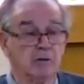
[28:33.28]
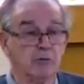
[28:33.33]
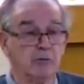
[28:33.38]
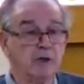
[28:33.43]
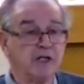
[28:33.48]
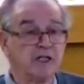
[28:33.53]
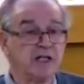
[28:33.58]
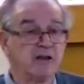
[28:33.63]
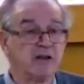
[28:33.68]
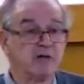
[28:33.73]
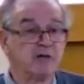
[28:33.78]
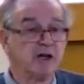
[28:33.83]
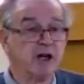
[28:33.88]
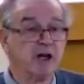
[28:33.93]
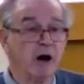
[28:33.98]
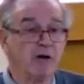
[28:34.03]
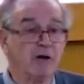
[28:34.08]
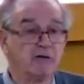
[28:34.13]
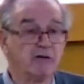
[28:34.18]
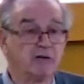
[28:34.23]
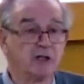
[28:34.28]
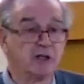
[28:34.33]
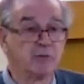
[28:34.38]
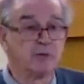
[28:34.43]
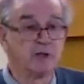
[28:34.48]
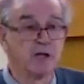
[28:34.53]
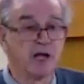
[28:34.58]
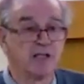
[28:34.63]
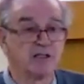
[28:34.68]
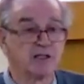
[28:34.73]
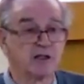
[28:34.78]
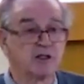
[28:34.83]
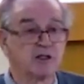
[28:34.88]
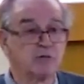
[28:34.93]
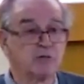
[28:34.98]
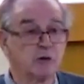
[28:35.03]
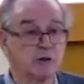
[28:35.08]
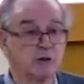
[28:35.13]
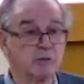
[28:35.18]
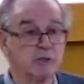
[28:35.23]
we take the ring off sometimes because
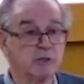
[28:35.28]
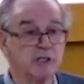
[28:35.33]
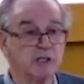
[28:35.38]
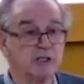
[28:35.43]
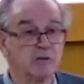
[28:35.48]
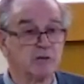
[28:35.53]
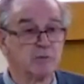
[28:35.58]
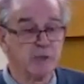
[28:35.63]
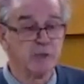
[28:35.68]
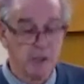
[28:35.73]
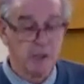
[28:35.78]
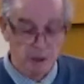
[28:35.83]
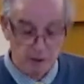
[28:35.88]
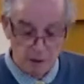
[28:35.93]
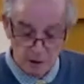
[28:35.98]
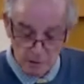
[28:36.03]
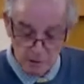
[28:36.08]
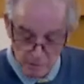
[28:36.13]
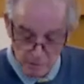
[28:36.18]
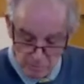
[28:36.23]
we want to be disobedient.